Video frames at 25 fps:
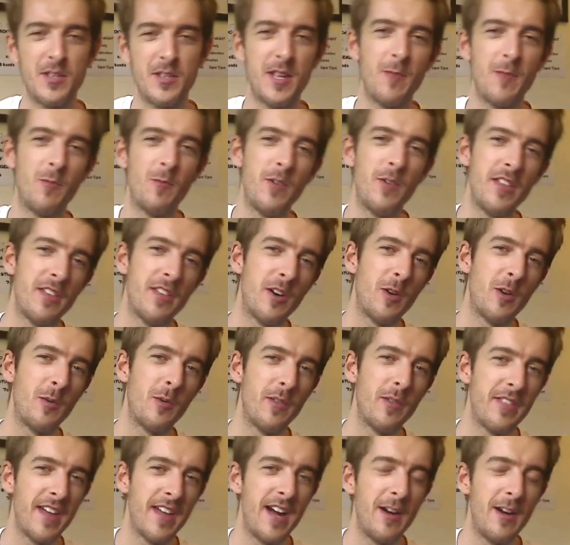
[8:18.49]
used in With
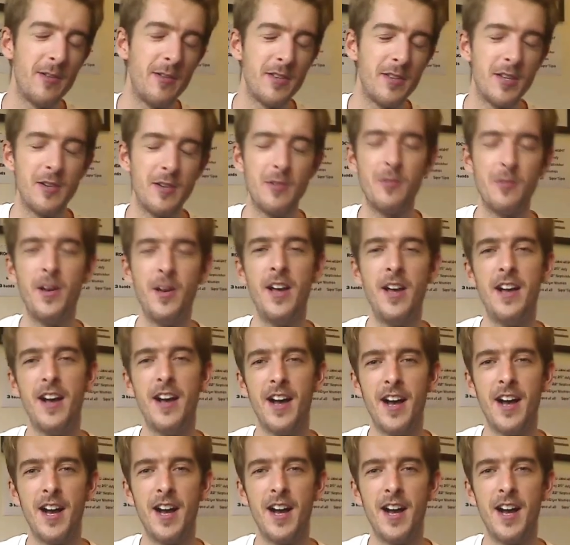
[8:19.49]
or Without You.